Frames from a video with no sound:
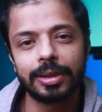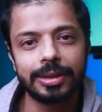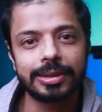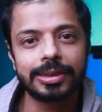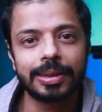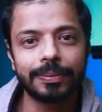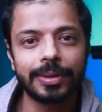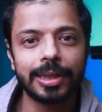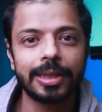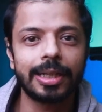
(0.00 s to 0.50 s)

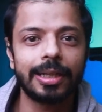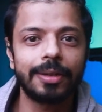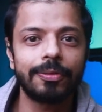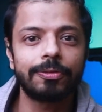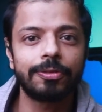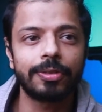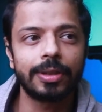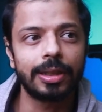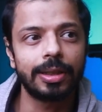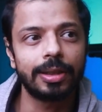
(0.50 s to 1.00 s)
There's something
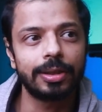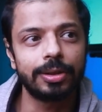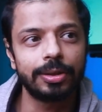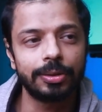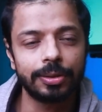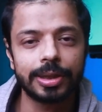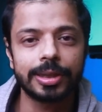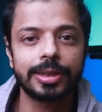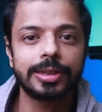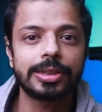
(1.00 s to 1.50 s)
I've
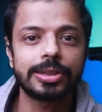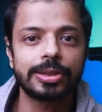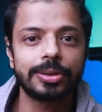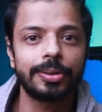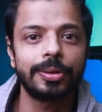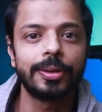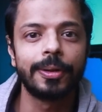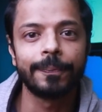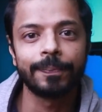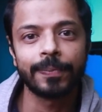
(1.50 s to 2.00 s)
noticed.
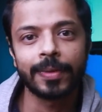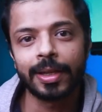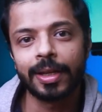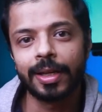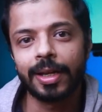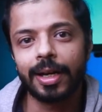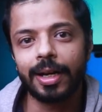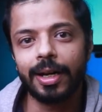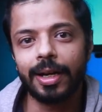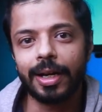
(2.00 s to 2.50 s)
So
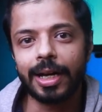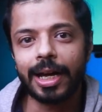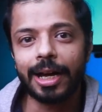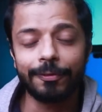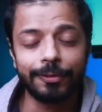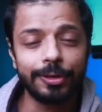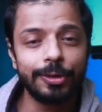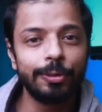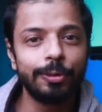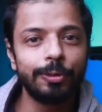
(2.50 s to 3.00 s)

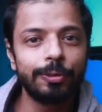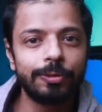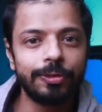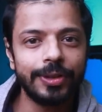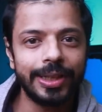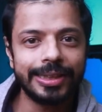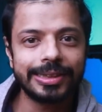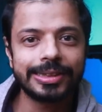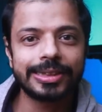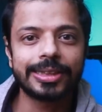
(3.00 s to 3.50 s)
have you
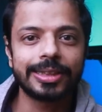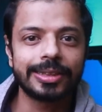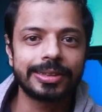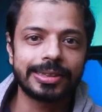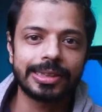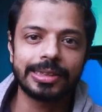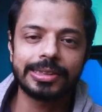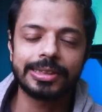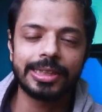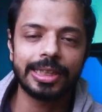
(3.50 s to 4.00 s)
faced
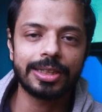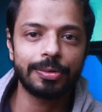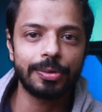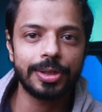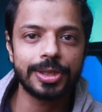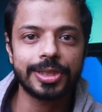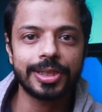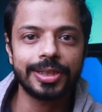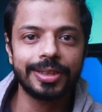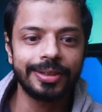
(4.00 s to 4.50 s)
such
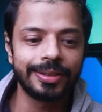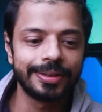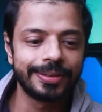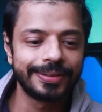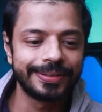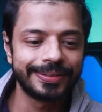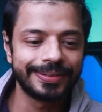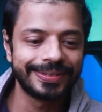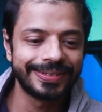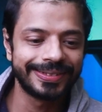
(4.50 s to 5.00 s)
situation?
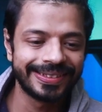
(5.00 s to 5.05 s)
